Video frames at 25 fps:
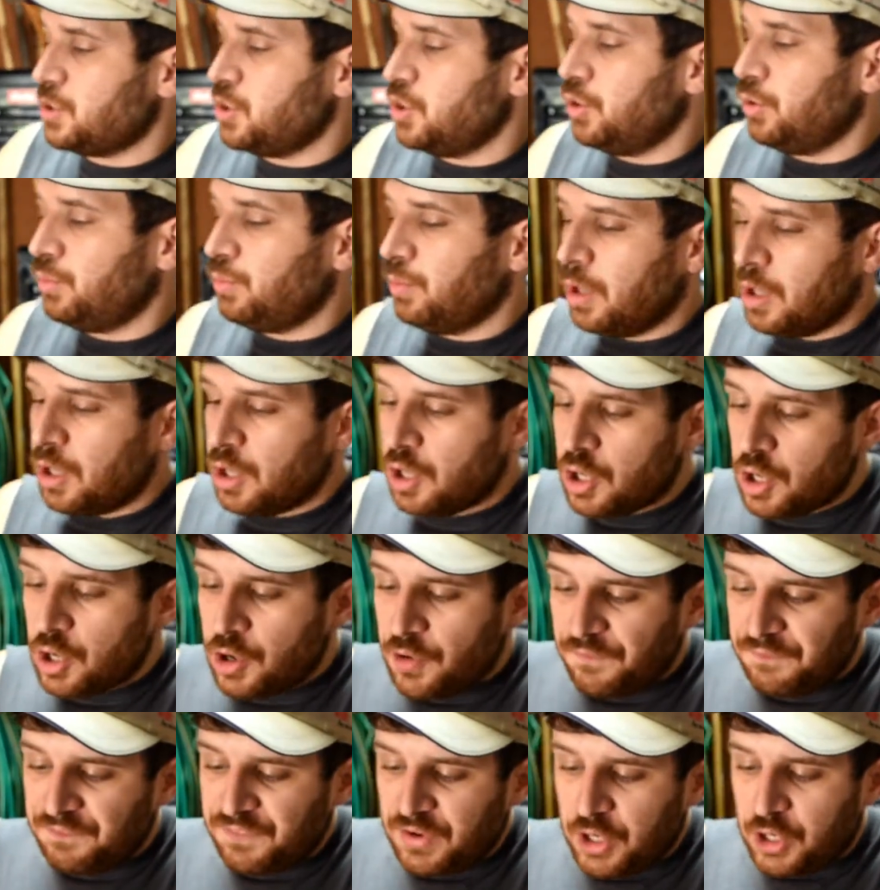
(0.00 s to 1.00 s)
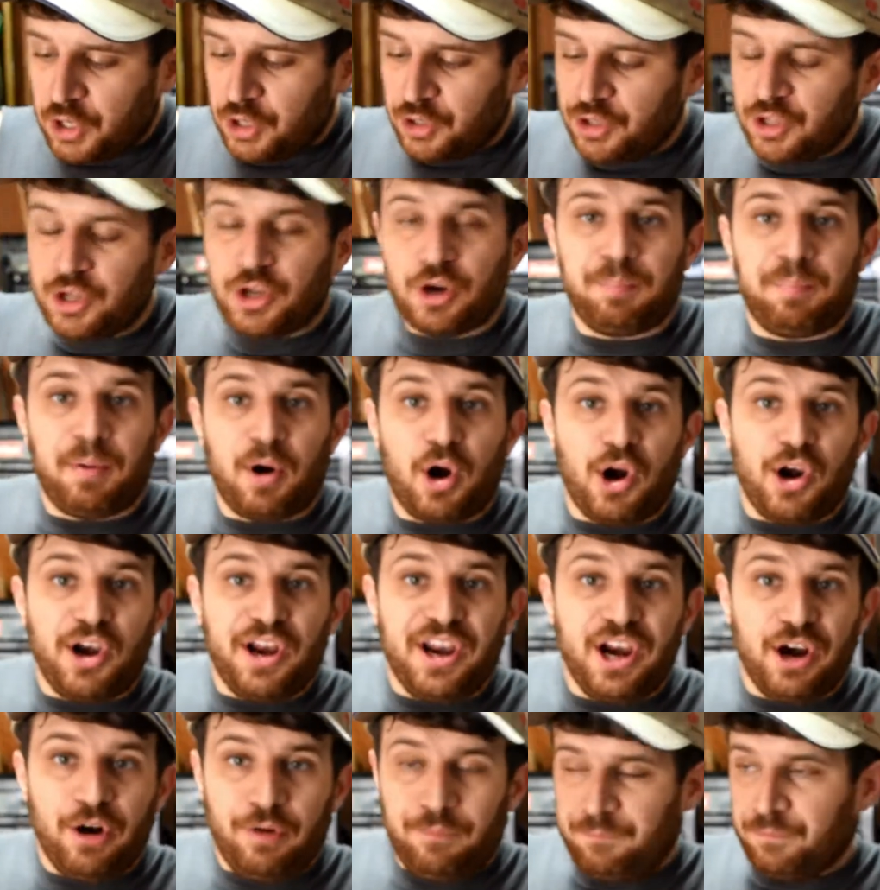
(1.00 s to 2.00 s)
new fun little part
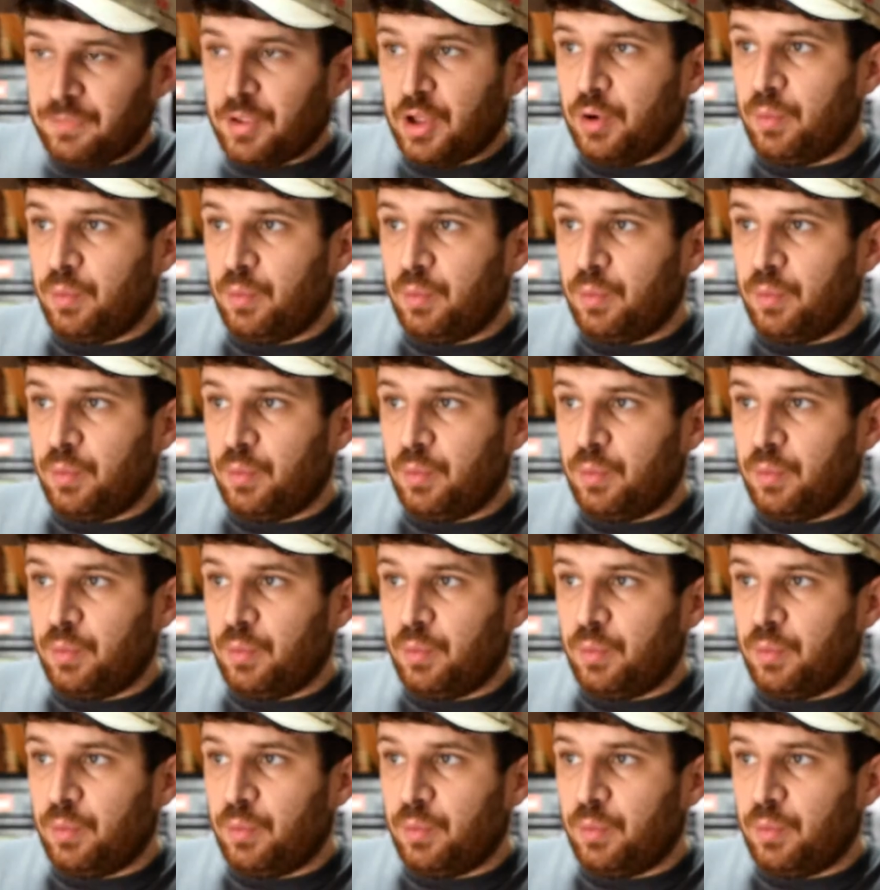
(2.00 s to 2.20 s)
here,